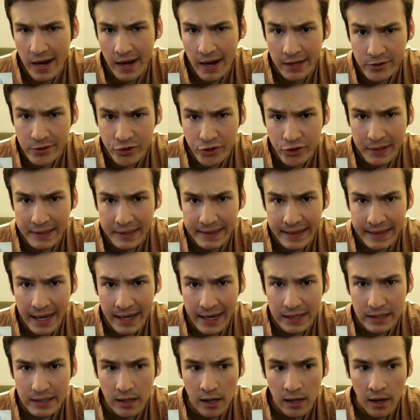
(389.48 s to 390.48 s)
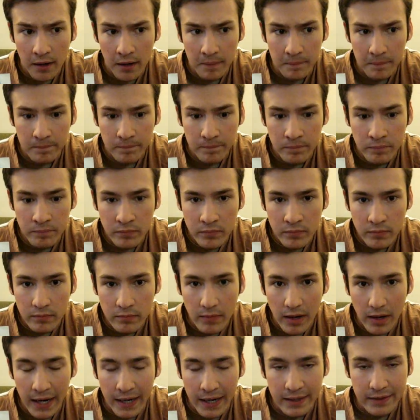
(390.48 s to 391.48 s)
I enjoyed that.
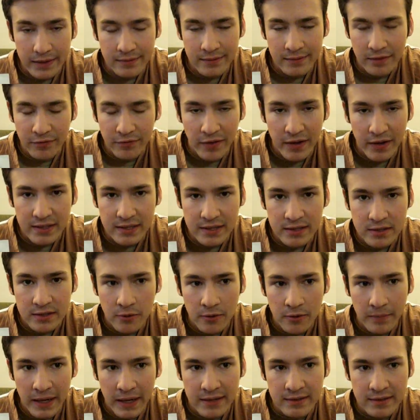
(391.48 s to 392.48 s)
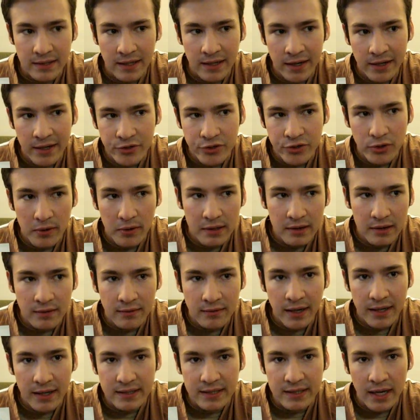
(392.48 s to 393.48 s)
The fight scenes were amazing. I enjoyed the
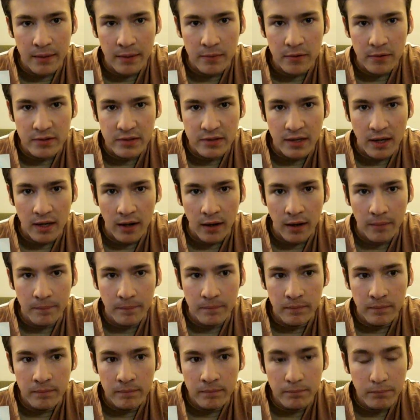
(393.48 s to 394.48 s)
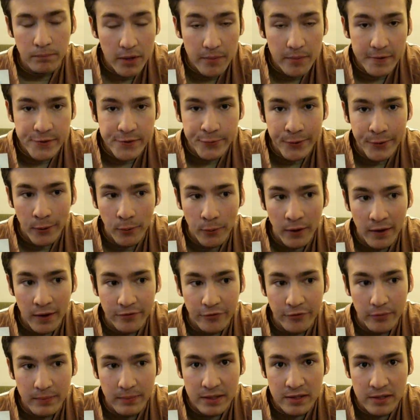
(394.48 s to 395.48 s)
lightsabers. Pretty much what I
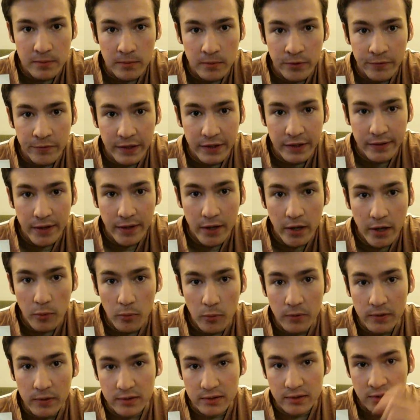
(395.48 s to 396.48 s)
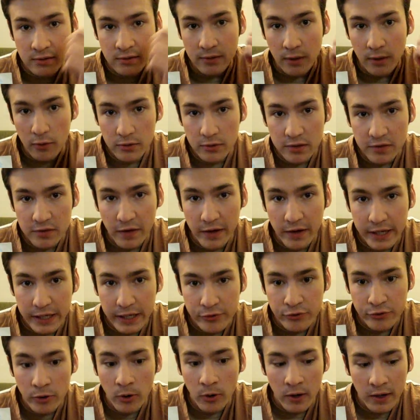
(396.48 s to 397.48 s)
wanted from this movie was clones
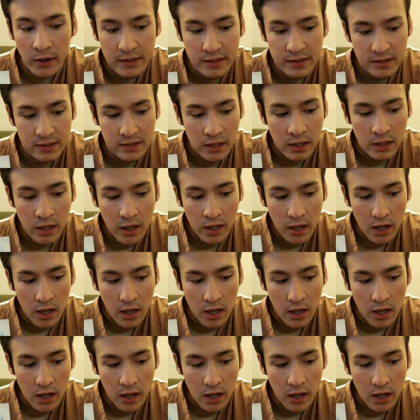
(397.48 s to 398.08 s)
fighting droids,